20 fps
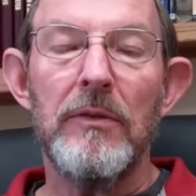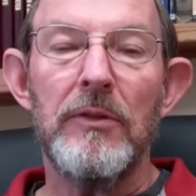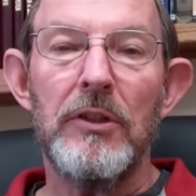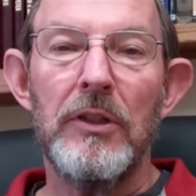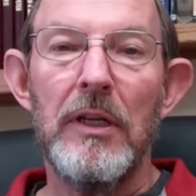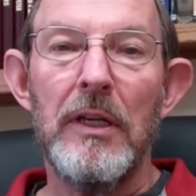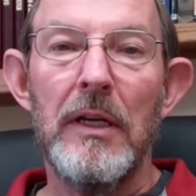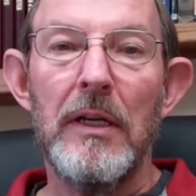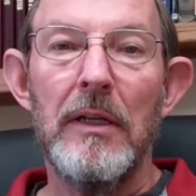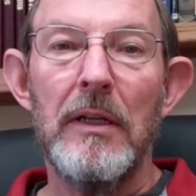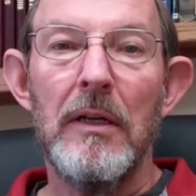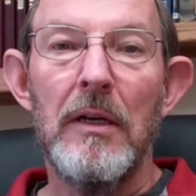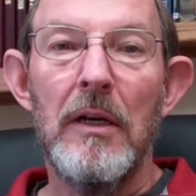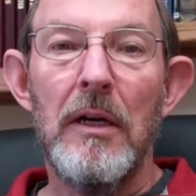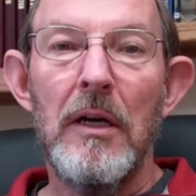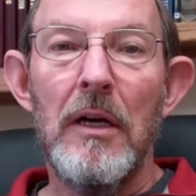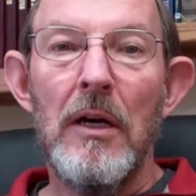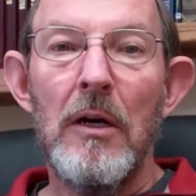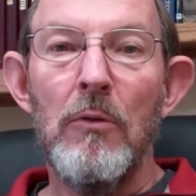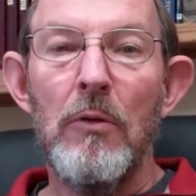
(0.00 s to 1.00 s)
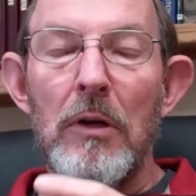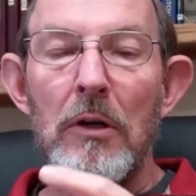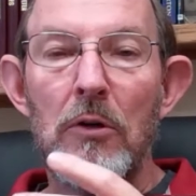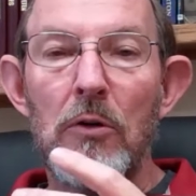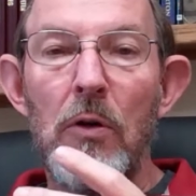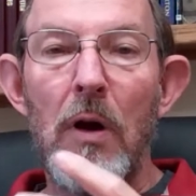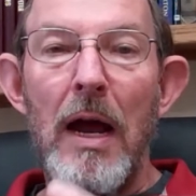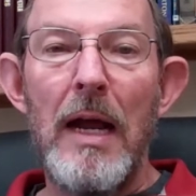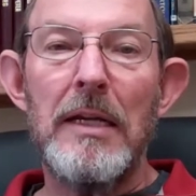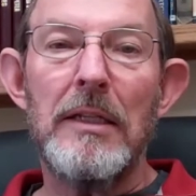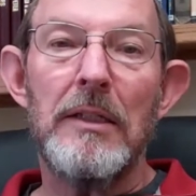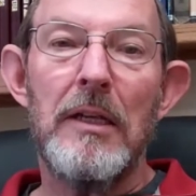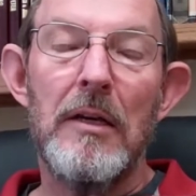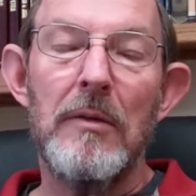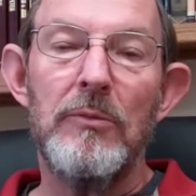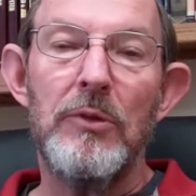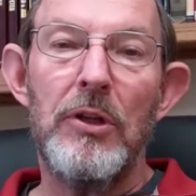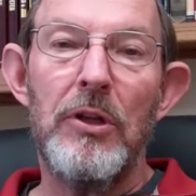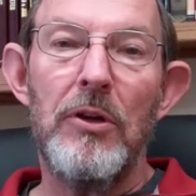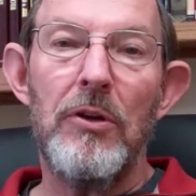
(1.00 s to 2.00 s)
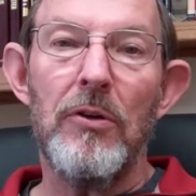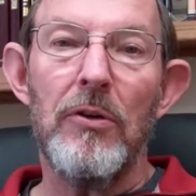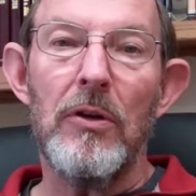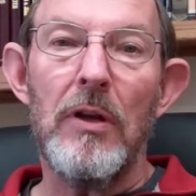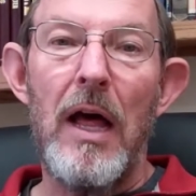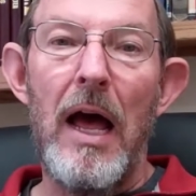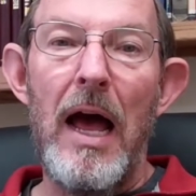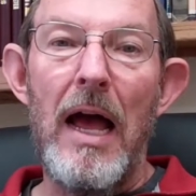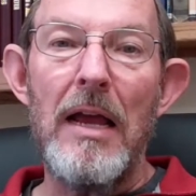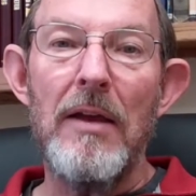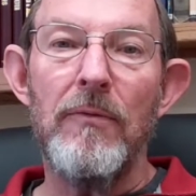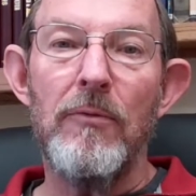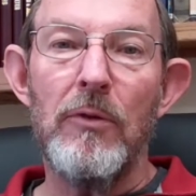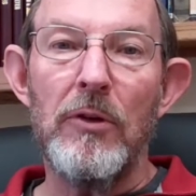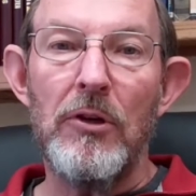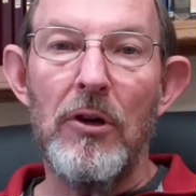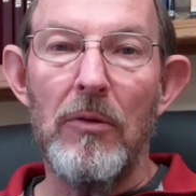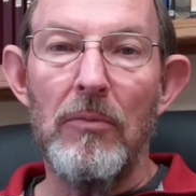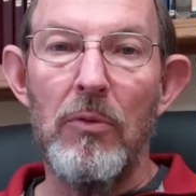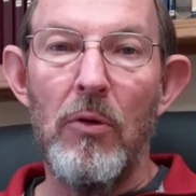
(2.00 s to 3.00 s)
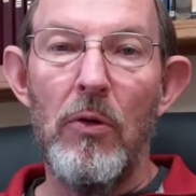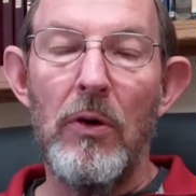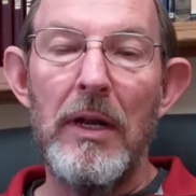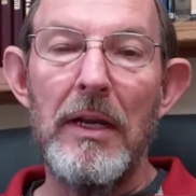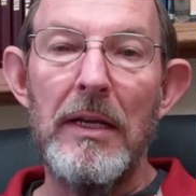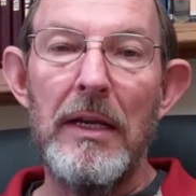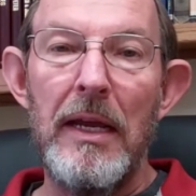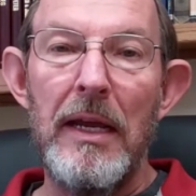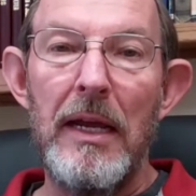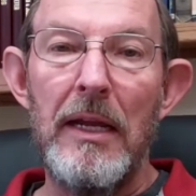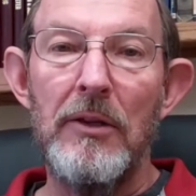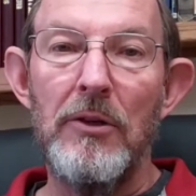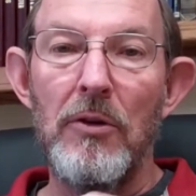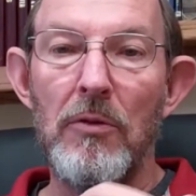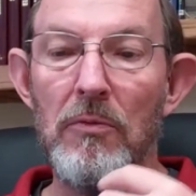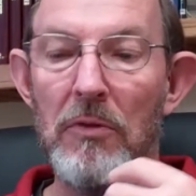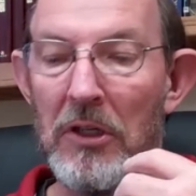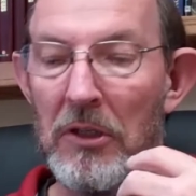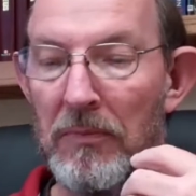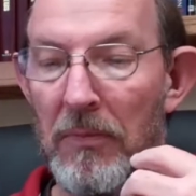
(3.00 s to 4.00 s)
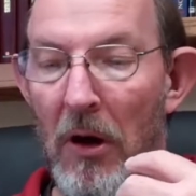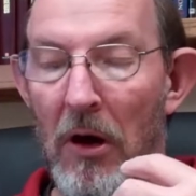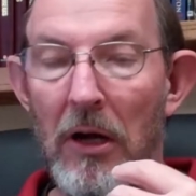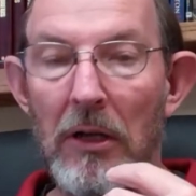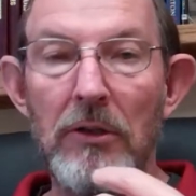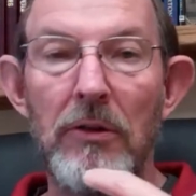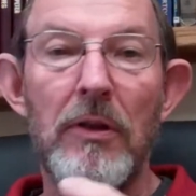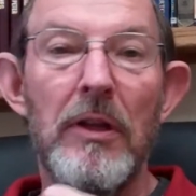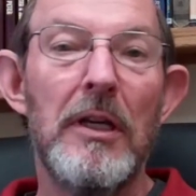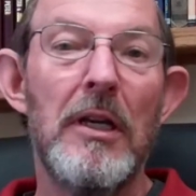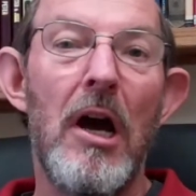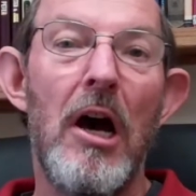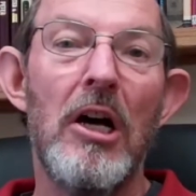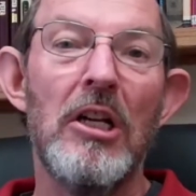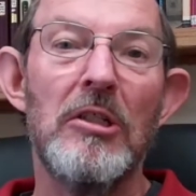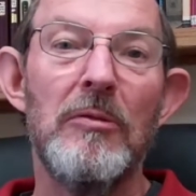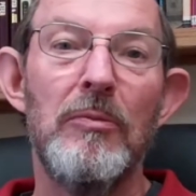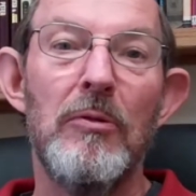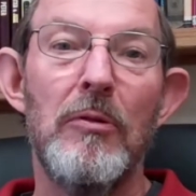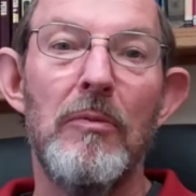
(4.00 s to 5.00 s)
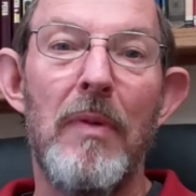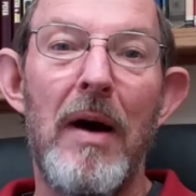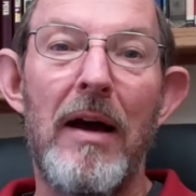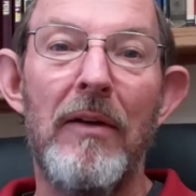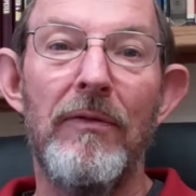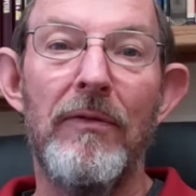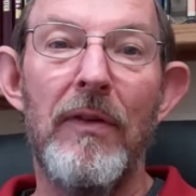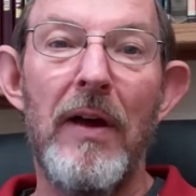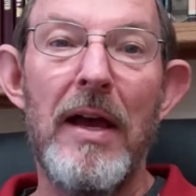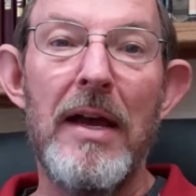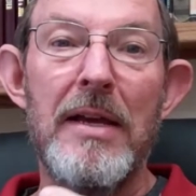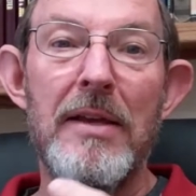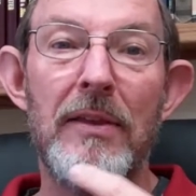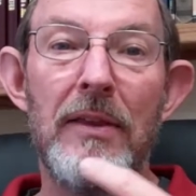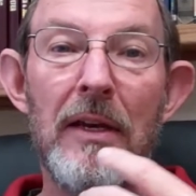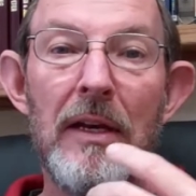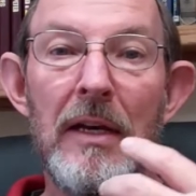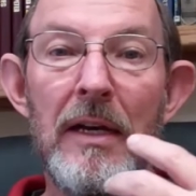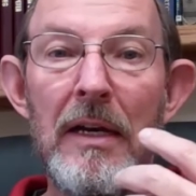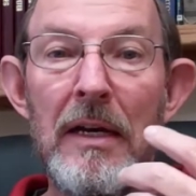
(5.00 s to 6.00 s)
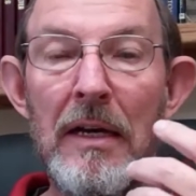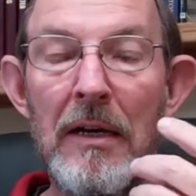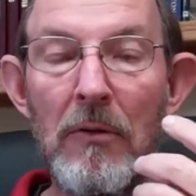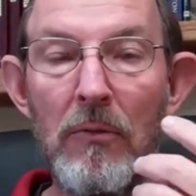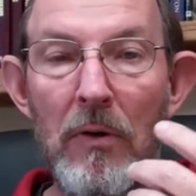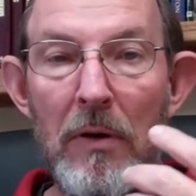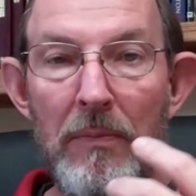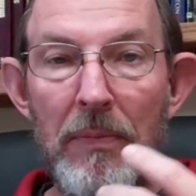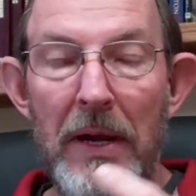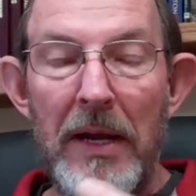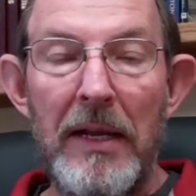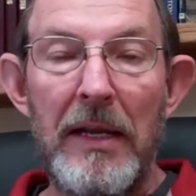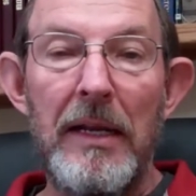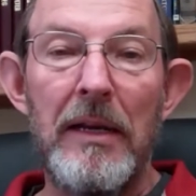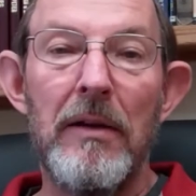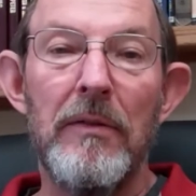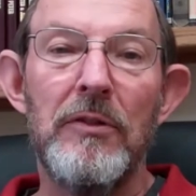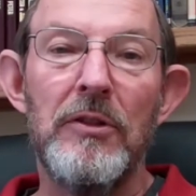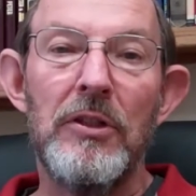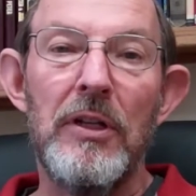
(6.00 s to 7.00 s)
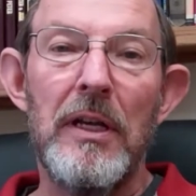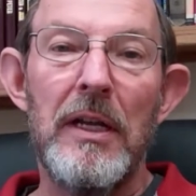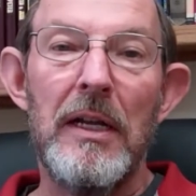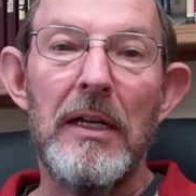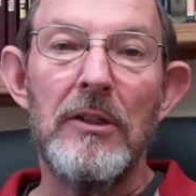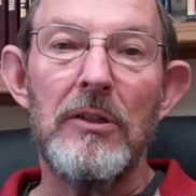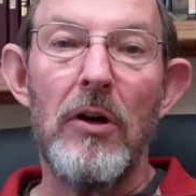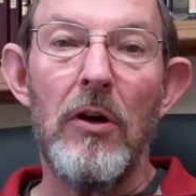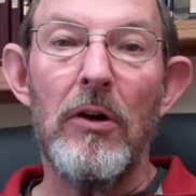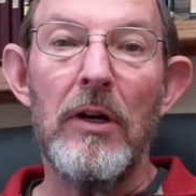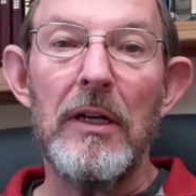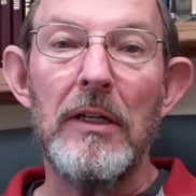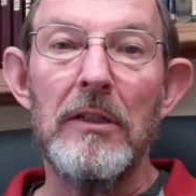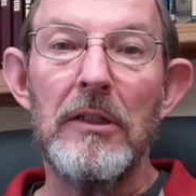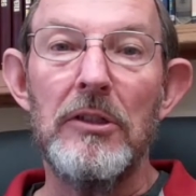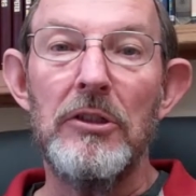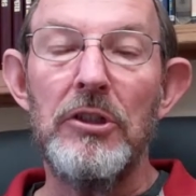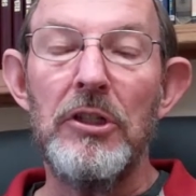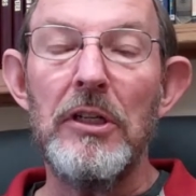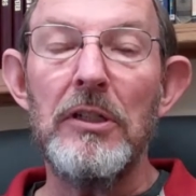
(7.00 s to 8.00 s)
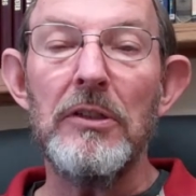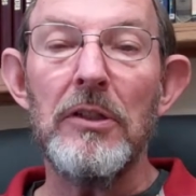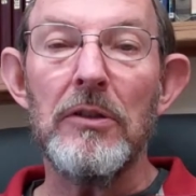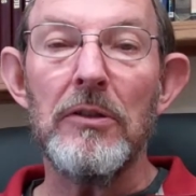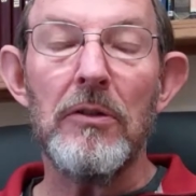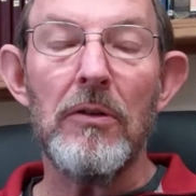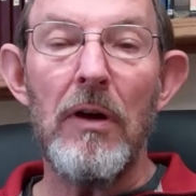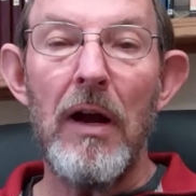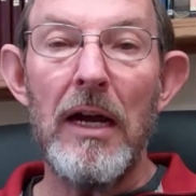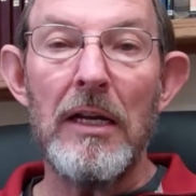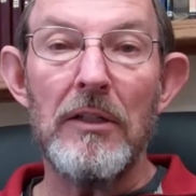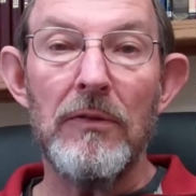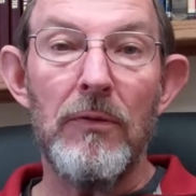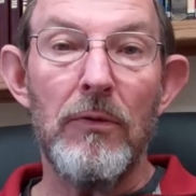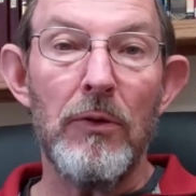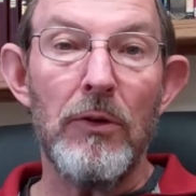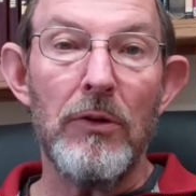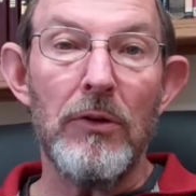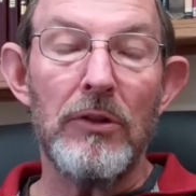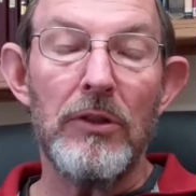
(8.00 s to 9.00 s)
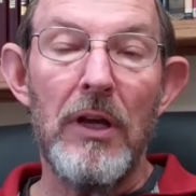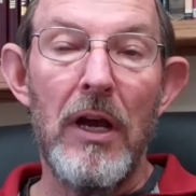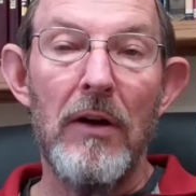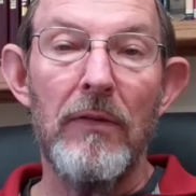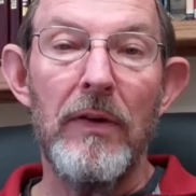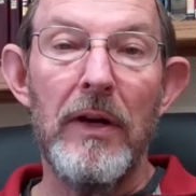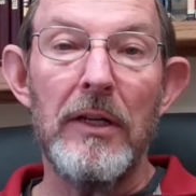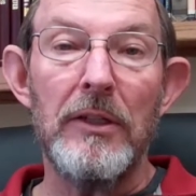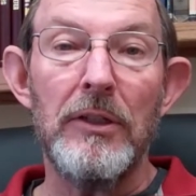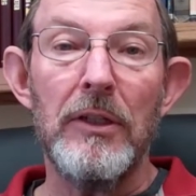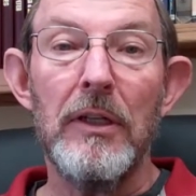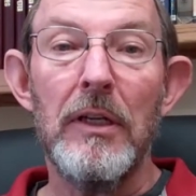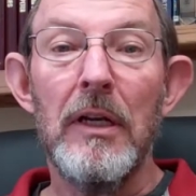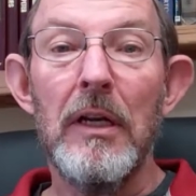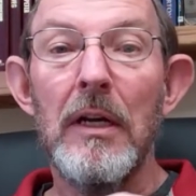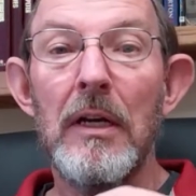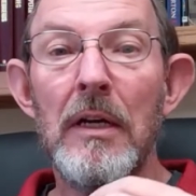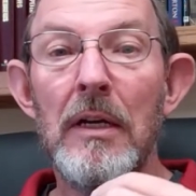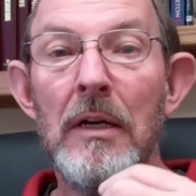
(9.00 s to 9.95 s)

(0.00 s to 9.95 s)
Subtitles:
of sin. When Christ comes into your life, when you're born again, you respond to the gospel by faith, repenting of sin and turning to Jesus Christ for your salvation.